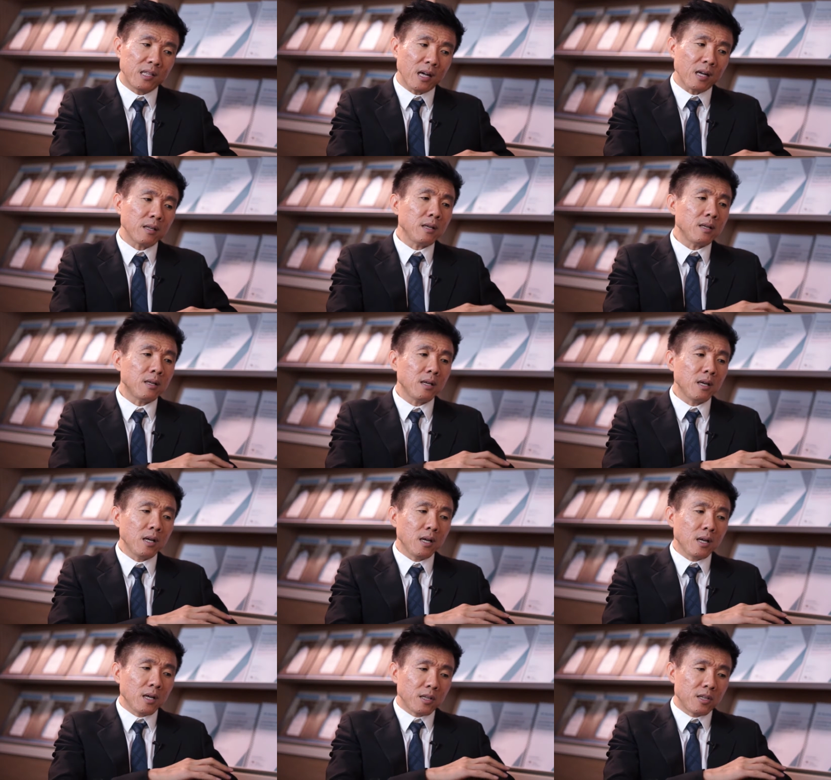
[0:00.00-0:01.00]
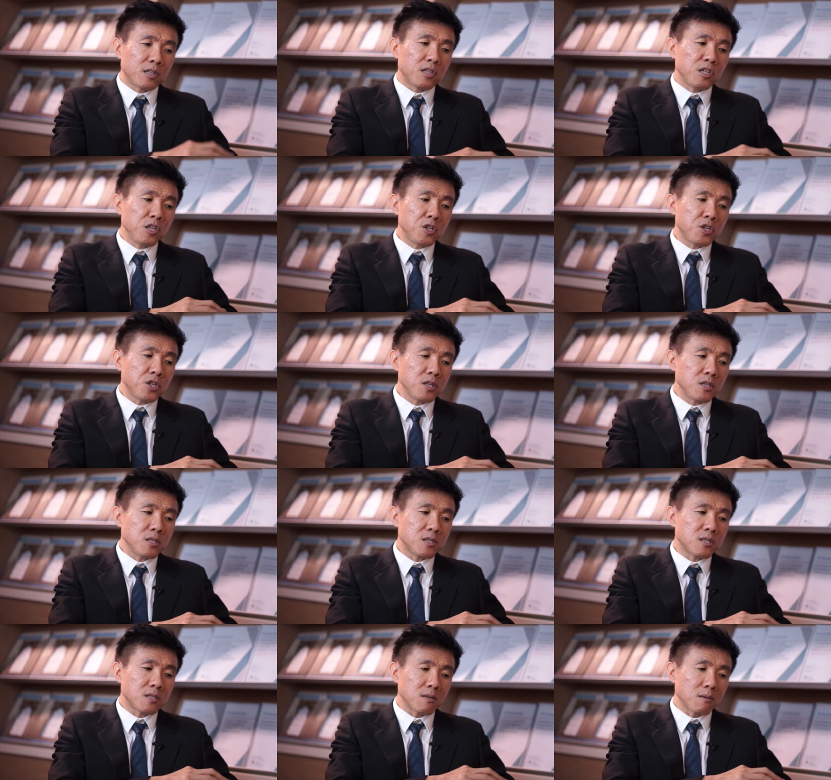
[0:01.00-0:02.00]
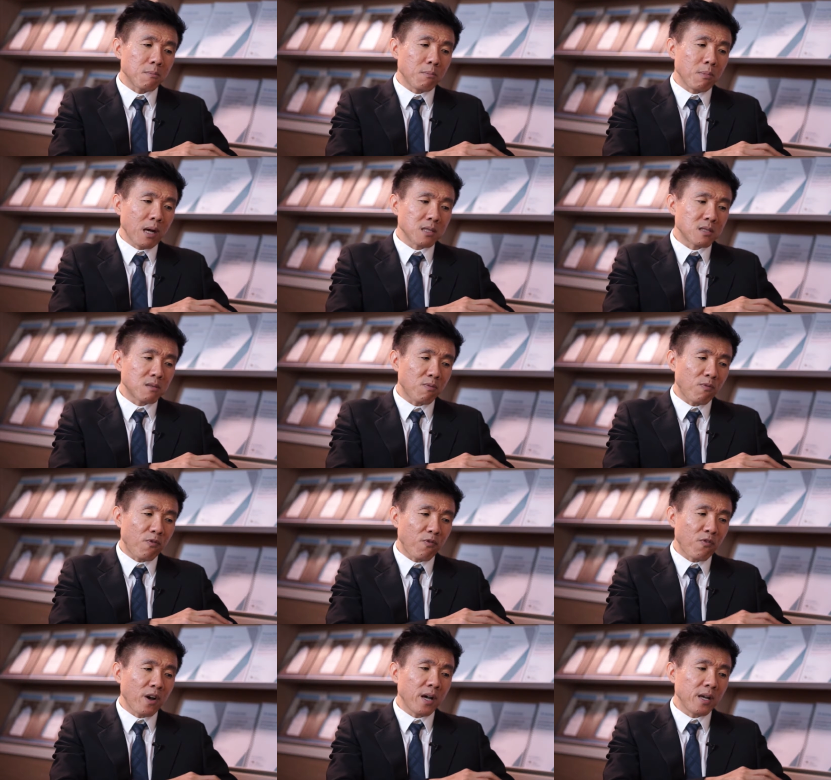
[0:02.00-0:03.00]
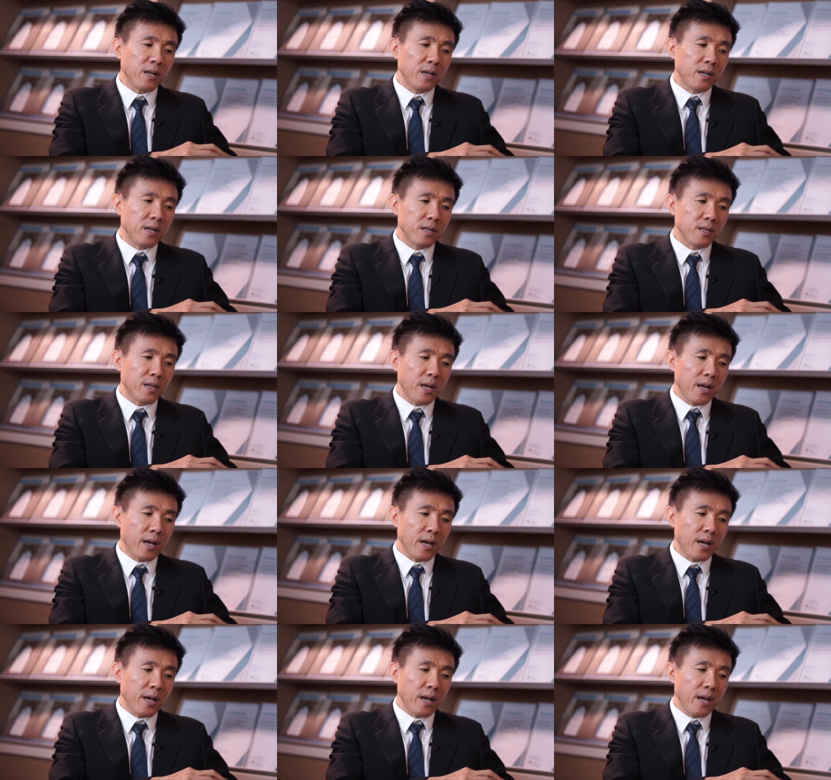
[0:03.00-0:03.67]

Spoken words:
I think the teachers must find it